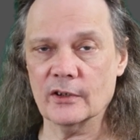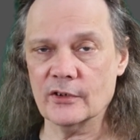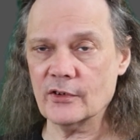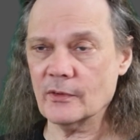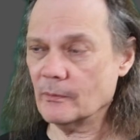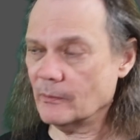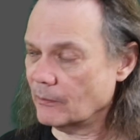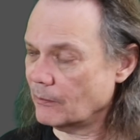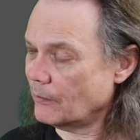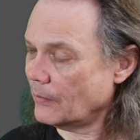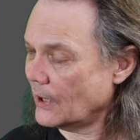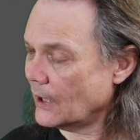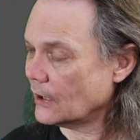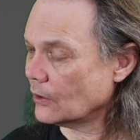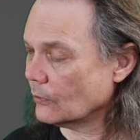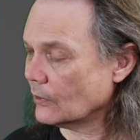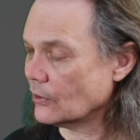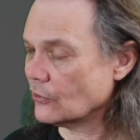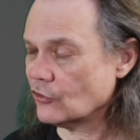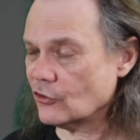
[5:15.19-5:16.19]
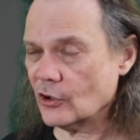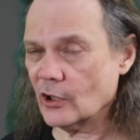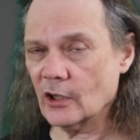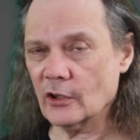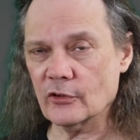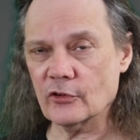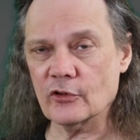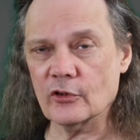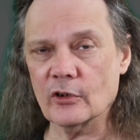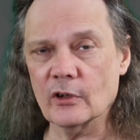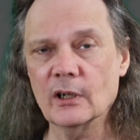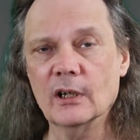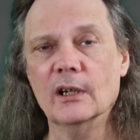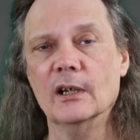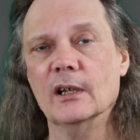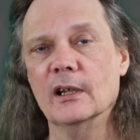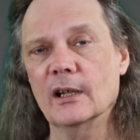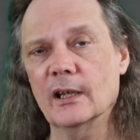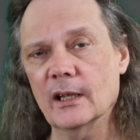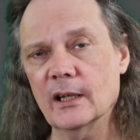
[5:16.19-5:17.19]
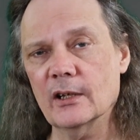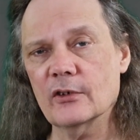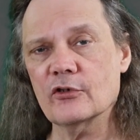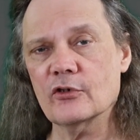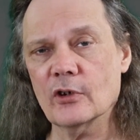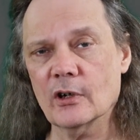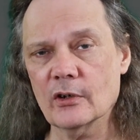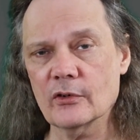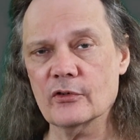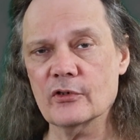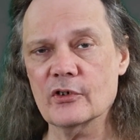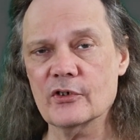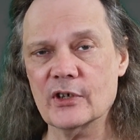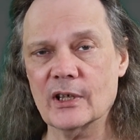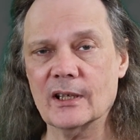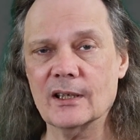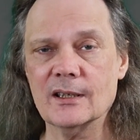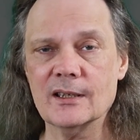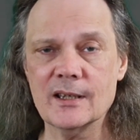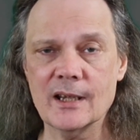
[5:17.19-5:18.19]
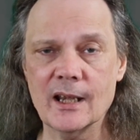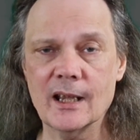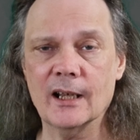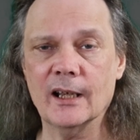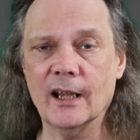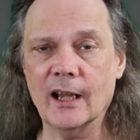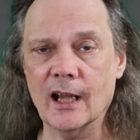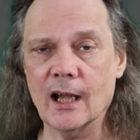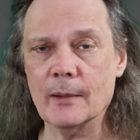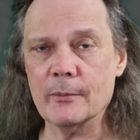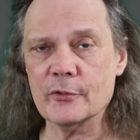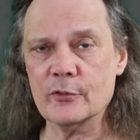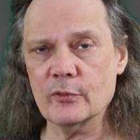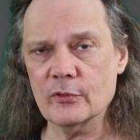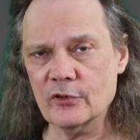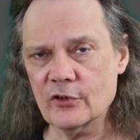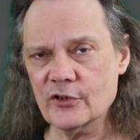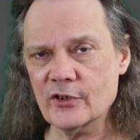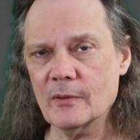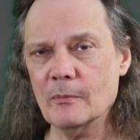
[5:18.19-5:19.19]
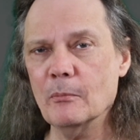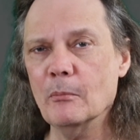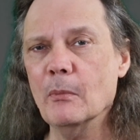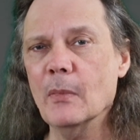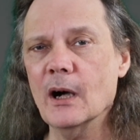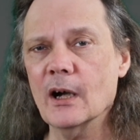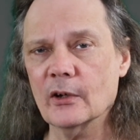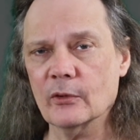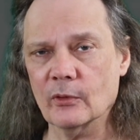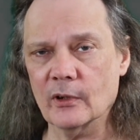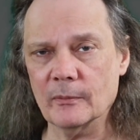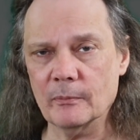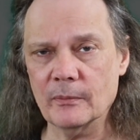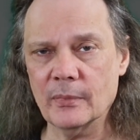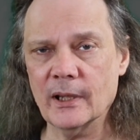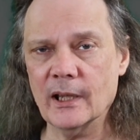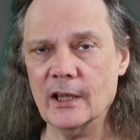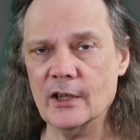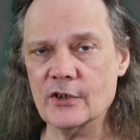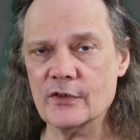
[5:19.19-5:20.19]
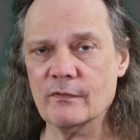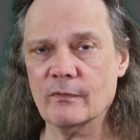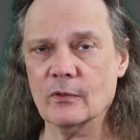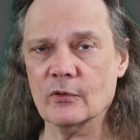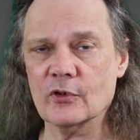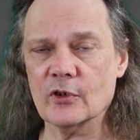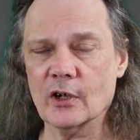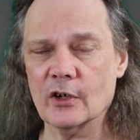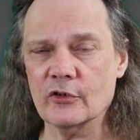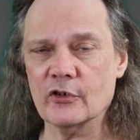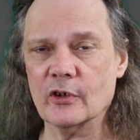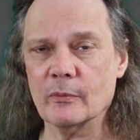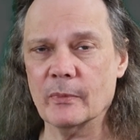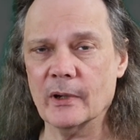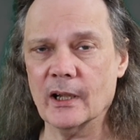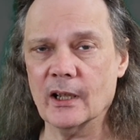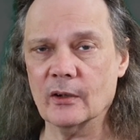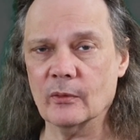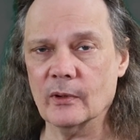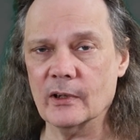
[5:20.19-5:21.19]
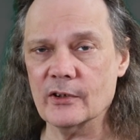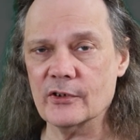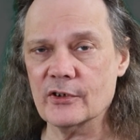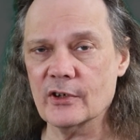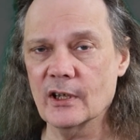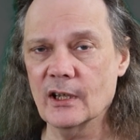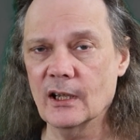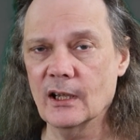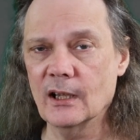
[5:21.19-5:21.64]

It's a battery charger, and it charges at 10 amps, which is a moderate pace for charging batteries.